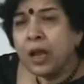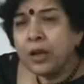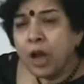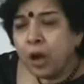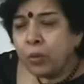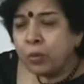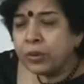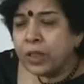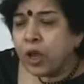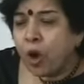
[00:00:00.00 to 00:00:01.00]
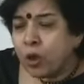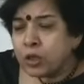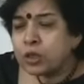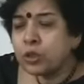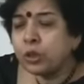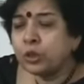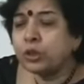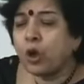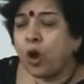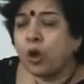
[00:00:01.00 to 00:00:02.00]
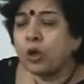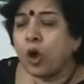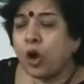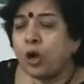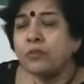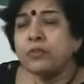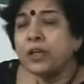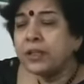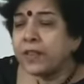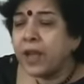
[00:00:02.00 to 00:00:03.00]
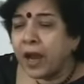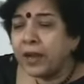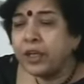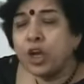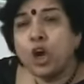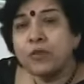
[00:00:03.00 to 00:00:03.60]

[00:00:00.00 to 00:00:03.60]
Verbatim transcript: Now, they also talk of the idea of